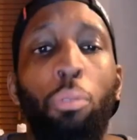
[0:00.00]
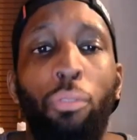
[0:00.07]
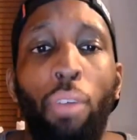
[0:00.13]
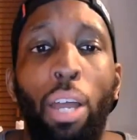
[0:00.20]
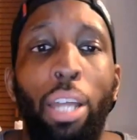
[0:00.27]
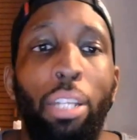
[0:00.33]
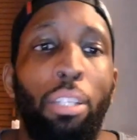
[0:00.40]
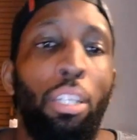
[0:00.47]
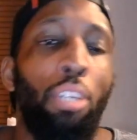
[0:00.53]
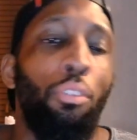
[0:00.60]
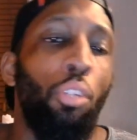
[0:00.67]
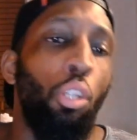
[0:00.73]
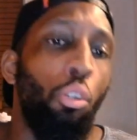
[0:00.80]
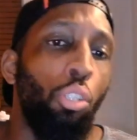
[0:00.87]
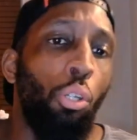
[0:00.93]
fan, if you
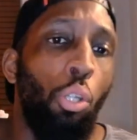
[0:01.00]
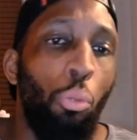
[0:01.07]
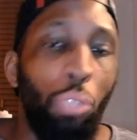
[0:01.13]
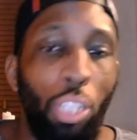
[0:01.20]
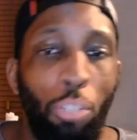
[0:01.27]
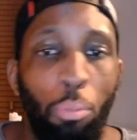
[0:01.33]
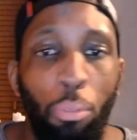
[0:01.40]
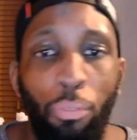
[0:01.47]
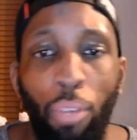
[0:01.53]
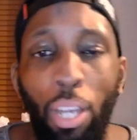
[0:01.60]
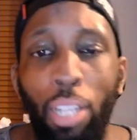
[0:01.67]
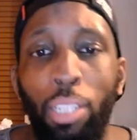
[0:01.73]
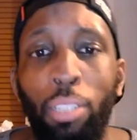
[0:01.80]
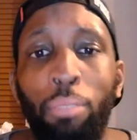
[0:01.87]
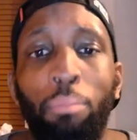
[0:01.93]
know someone who is a Liverpool
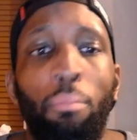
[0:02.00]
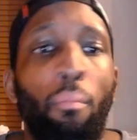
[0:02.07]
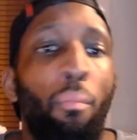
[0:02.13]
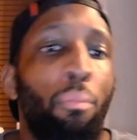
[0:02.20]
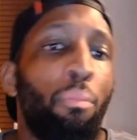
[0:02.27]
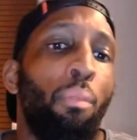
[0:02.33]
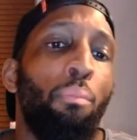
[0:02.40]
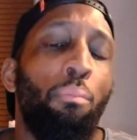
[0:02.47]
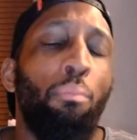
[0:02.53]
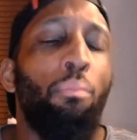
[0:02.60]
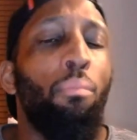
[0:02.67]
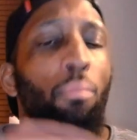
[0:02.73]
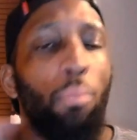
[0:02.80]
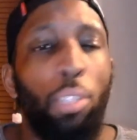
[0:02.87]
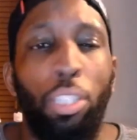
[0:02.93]
fan,
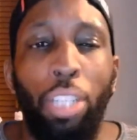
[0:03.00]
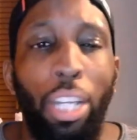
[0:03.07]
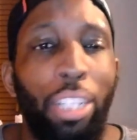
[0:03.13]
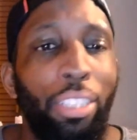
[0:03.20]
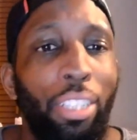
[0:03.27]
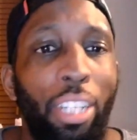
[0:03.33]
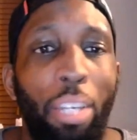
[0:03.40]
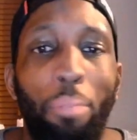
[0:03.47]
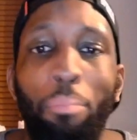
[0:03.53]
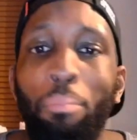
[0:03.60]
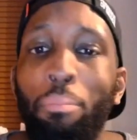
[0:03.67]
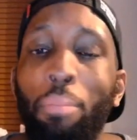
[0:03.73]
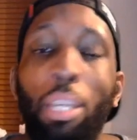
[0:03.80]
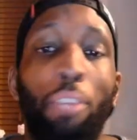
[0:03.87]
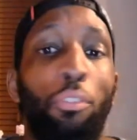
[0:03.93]
share this to them.
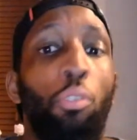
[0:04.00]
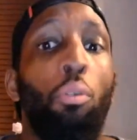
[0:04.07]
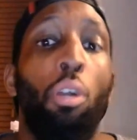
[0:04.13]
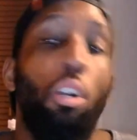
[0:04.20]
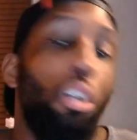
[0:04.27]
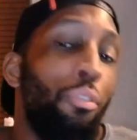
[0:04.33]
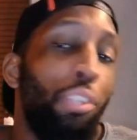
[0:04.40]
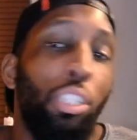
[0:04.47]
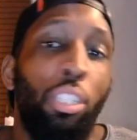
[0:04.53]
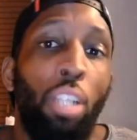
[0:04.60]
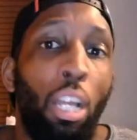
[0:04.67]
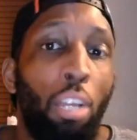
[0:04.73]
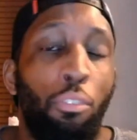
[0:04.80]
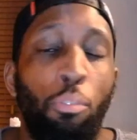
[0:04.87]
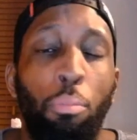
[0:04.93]
If you just
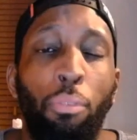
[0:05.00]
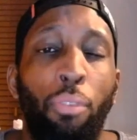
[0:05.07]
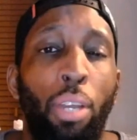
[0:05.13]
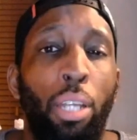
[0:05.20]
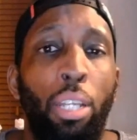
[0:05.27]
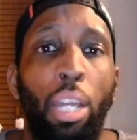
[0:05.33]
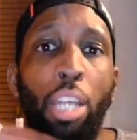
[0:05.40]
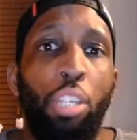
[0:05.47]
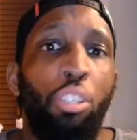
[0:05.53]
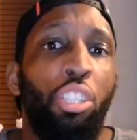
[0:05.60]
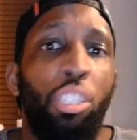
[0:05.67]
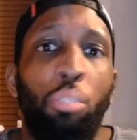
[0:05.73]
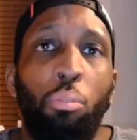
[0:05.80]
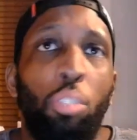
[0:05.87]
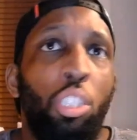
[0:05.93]
like a football fan and you
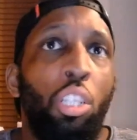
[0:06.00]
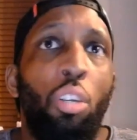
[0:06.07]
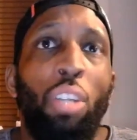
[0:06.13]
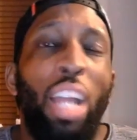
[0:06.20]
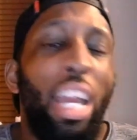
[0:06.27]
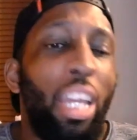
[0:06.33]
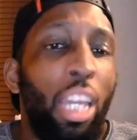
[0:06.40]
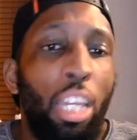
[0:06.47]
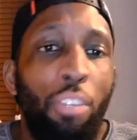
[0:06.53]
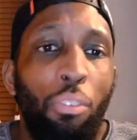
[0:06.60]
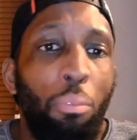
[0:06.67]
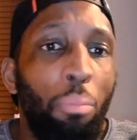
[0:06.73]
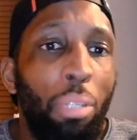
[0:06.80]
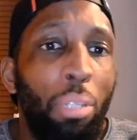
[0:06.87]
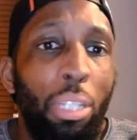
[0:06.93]
just like
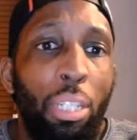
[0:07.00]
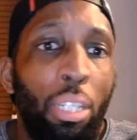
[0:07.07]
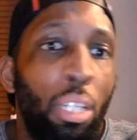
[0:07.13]
hearing me